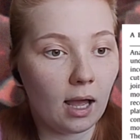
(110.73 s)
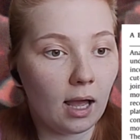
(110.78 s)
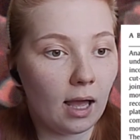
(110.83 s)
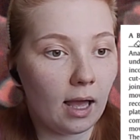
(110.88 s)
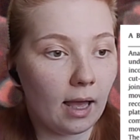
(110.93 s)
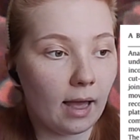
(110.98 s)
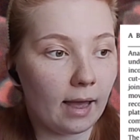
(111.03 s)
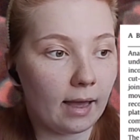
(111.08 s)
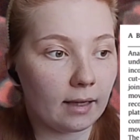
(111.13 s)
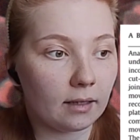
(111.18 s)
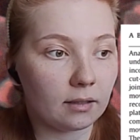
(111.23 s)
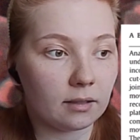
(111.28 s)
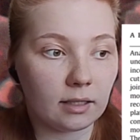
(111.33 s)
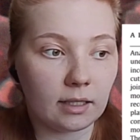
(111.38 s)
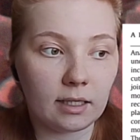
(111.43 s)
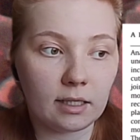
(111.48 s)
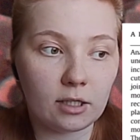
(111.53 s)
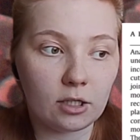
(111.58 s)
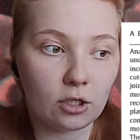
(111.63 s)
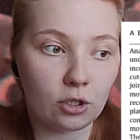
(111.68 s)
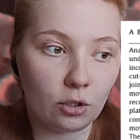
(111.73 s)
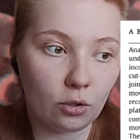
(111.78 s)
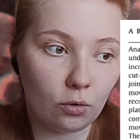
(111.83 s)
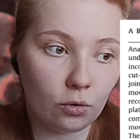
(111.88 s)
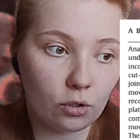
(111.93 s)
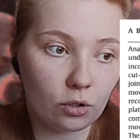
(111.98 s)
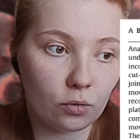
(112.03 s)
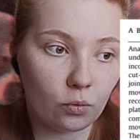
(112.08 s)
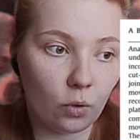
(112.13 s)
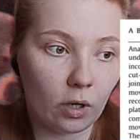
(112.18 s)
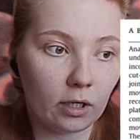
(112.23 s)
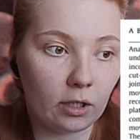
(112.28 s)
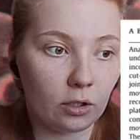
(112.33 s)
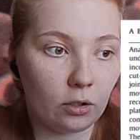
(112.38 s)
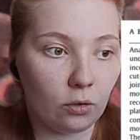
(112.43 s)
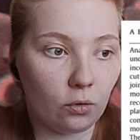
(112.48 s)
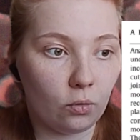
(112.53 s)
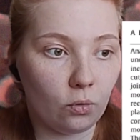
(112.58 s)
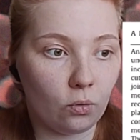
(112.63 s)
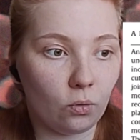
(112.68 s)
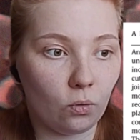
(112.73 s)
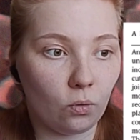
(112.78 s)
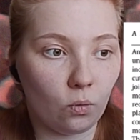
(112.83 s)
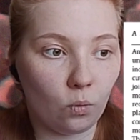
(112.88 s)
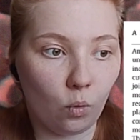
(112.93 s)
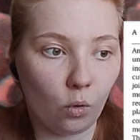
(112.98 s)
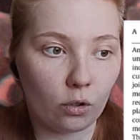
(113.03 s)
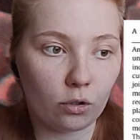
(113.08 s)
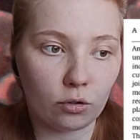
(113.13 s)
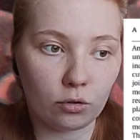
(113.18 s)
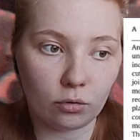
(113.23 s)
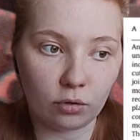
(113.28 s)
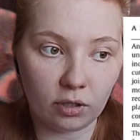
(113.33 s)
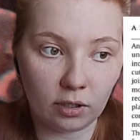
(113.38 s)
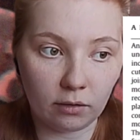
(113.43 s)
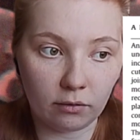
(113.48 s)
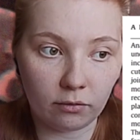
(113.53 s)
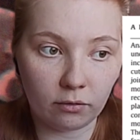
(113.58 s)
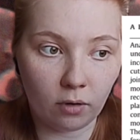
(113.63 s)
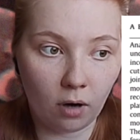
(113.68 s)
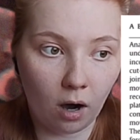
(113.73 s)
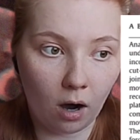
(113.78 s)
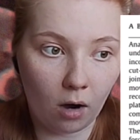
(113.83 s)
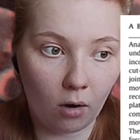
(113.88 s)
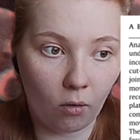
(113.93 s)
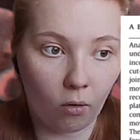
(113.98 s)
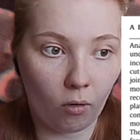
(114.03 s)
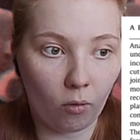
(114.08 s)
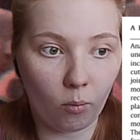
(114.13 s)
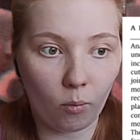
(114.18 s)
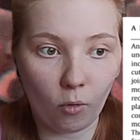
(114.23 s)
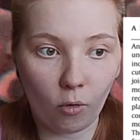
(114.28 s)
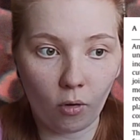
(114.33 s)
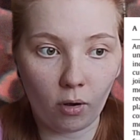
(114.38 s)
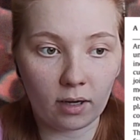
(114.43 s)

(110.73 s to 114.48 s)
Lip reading: EG stands for the Latin phrase